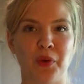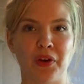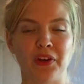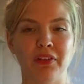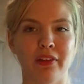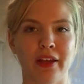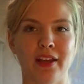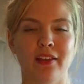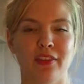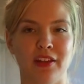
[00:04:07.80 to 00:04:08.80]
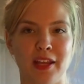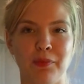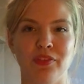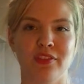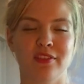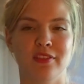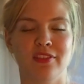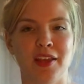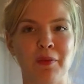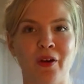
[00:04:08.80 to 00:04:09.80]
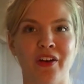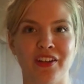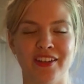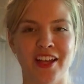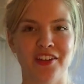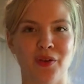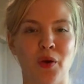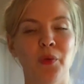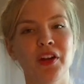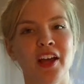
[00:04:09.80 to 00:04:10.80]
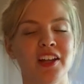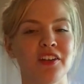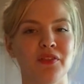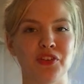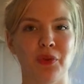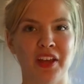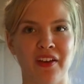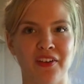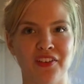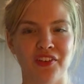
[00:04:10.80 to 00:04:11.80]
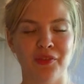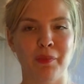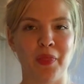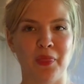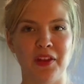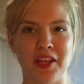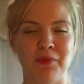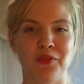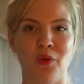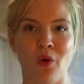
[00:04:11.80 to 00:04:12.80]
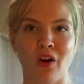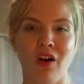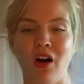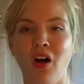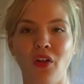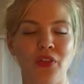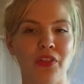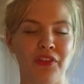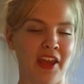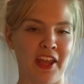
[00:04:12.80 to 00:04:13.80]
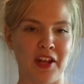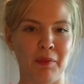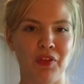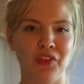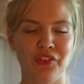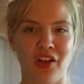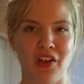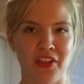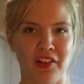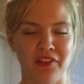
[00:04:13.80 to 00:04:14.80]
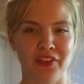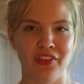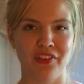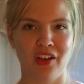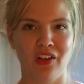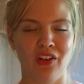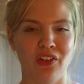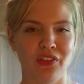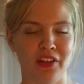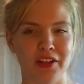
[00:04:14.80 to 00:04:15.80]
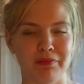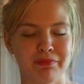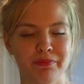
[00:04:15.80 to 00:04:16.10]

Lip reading: were like the names Sabor and Tantor were not individual characters, but the names for all the animals, all the elephants, all the